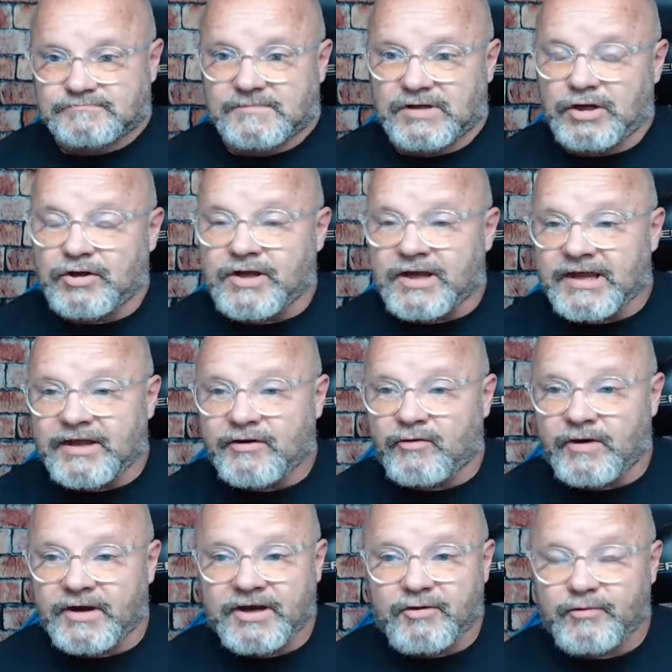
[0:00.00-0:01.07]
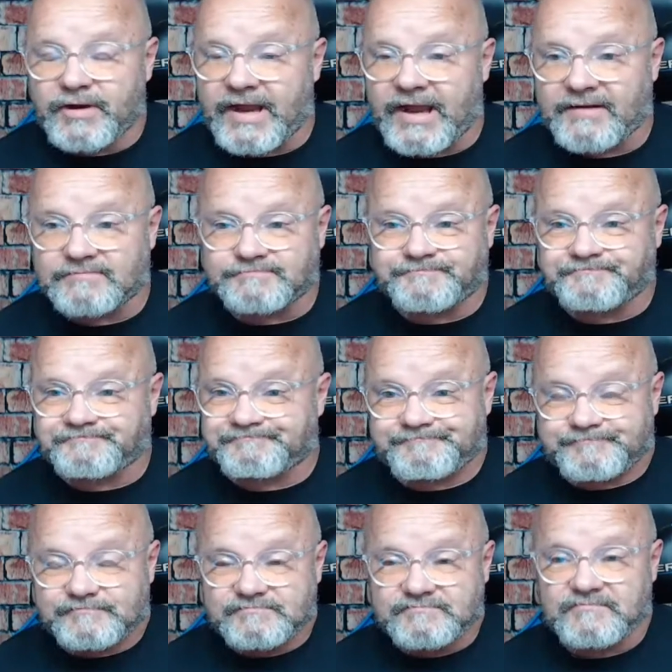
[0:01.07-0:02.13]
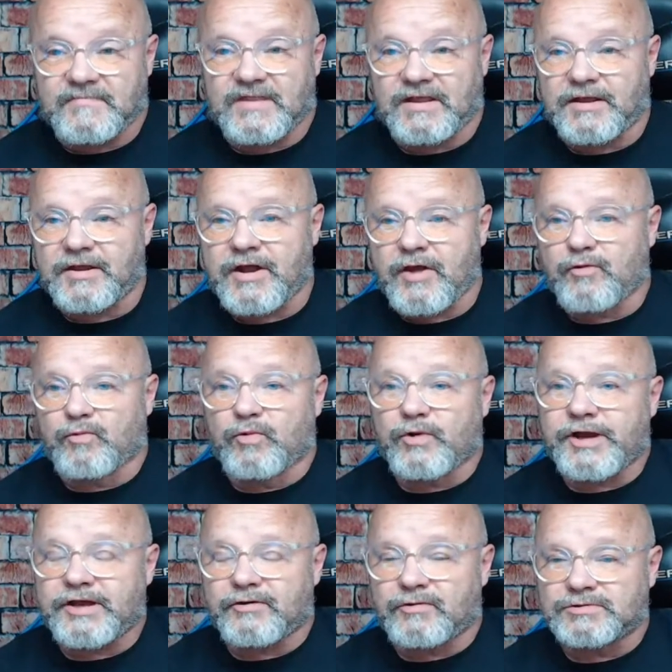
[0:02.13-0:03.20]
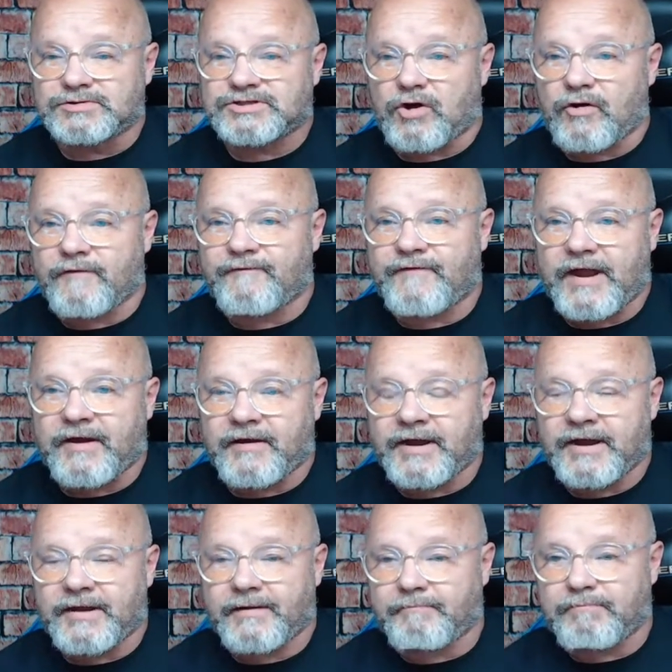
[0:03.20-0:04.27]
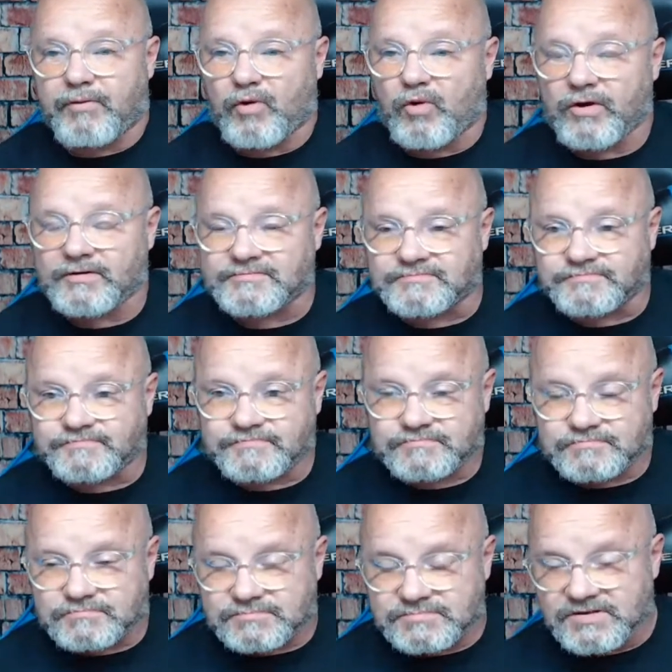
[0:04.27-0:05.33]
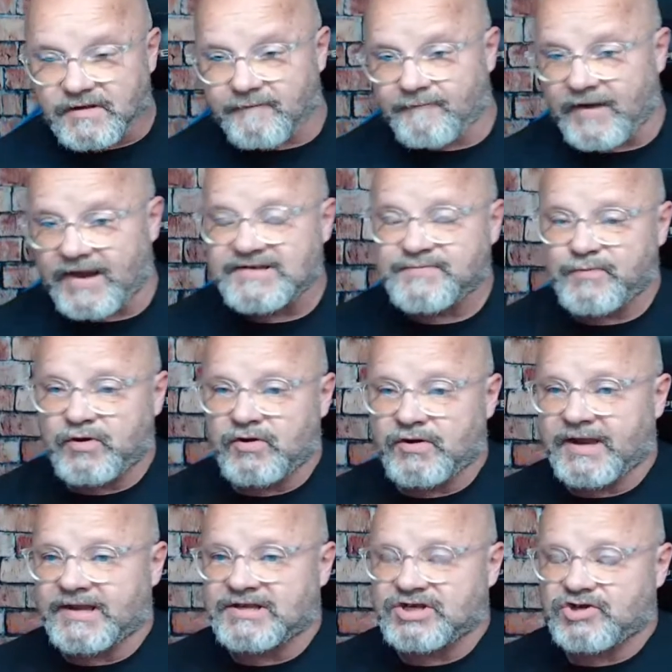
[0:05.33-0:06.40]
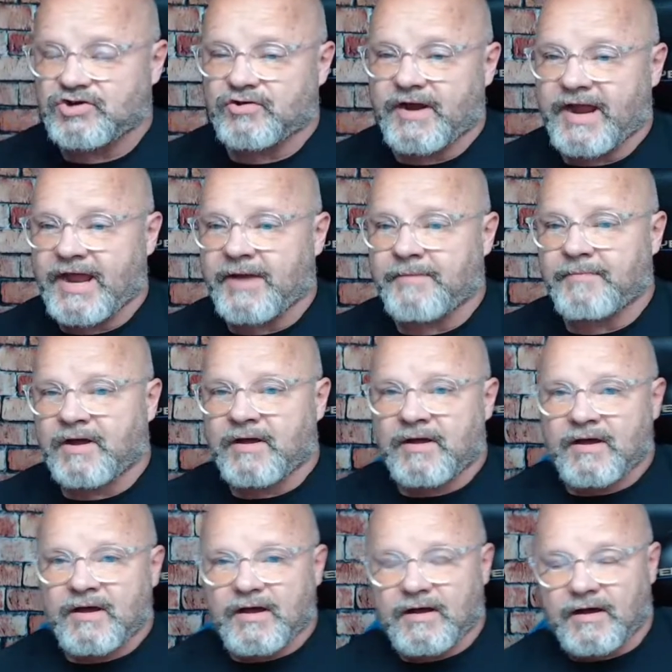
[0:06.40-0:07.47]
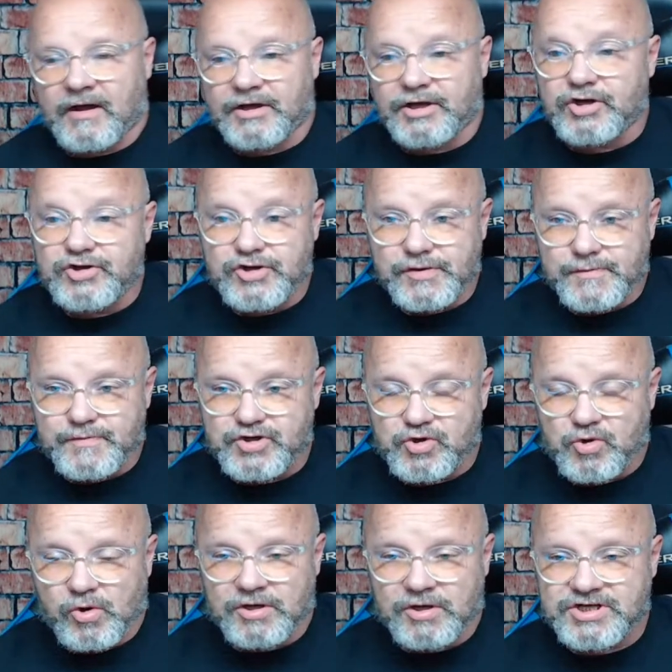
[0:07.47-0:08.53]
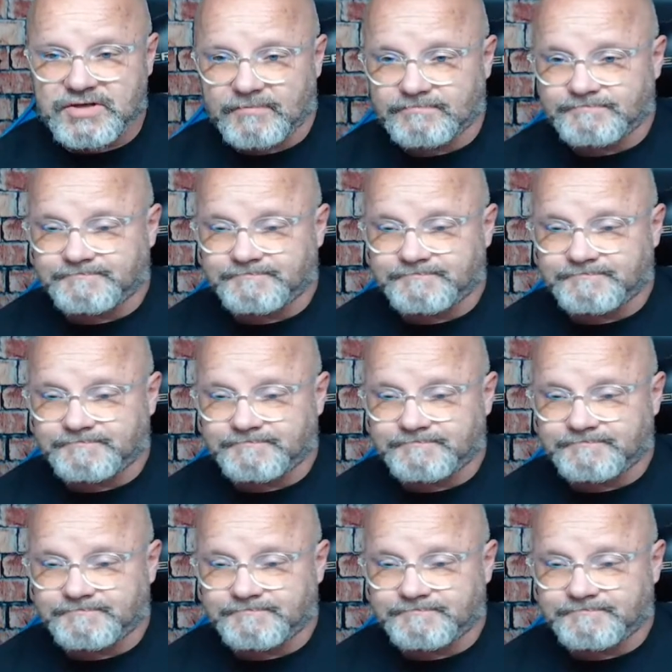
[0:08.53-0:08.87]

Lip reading: You can get on and create. Reels are very important. Facebook, Instagram, YouTube Shorts.